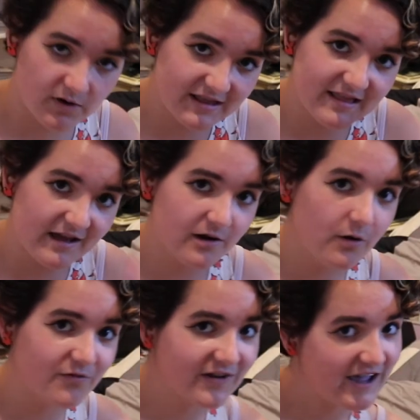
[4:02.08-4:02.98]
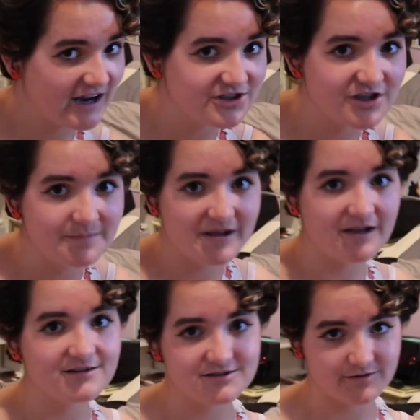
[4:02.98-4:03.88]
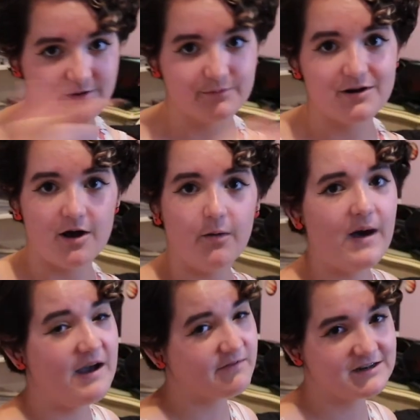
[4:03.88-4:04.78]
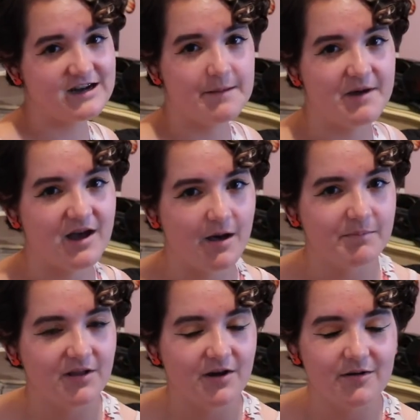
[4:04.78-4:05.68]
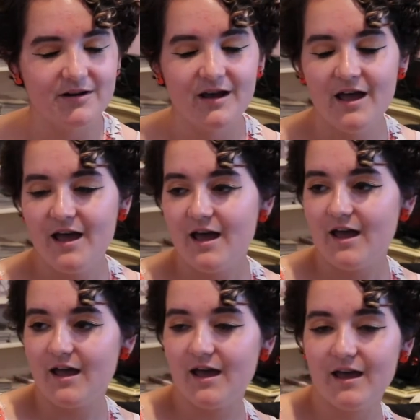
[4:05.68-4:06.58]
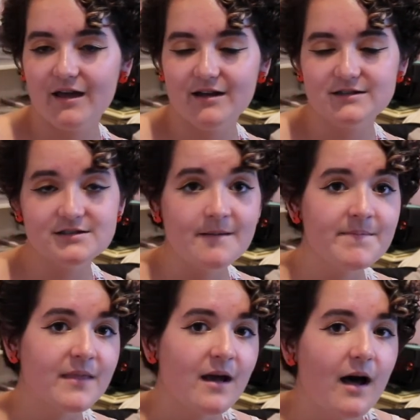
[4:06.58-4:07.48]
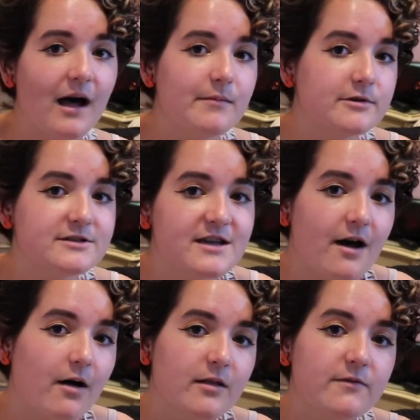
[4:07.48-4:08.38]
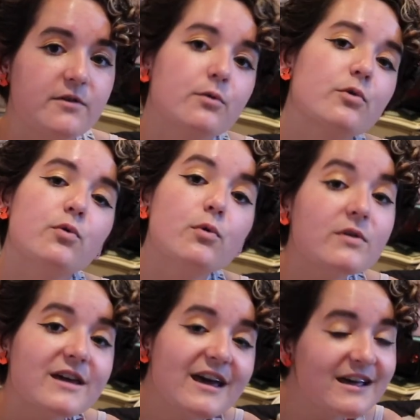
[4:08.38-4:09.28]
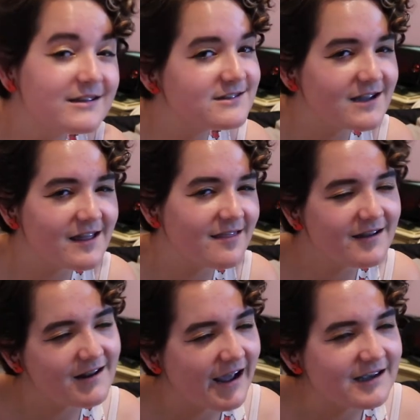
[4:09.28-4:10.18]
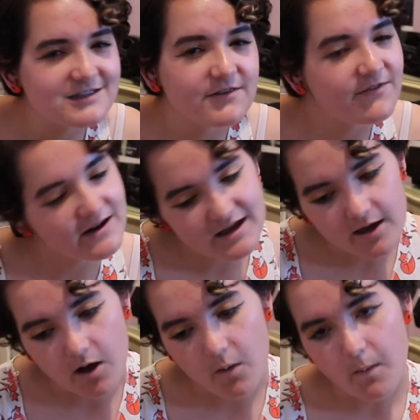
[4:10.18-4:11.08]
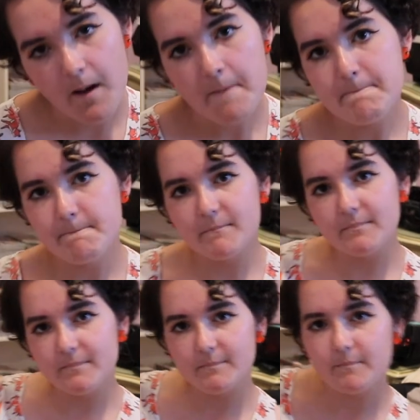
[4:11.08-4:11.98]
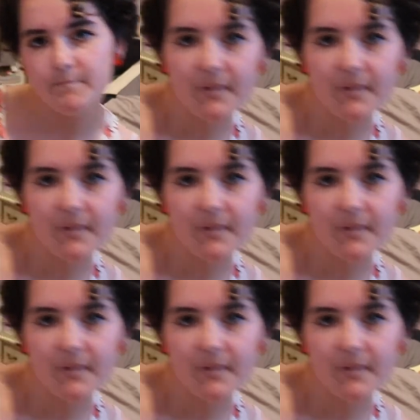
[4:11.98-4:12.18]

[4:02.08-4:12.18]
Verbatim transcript: ring that notification bell so you know every time I upload. And I will see all of you cool kids in the next video. Mm,